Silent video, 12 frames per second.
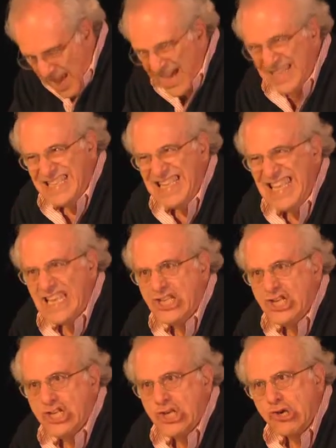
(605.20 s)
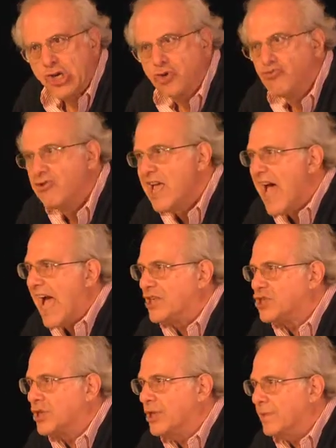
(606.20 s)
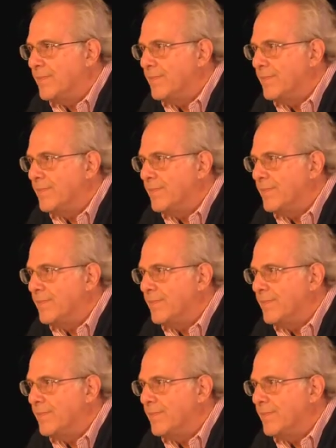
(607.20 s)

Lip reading: a knee-jerk reaction.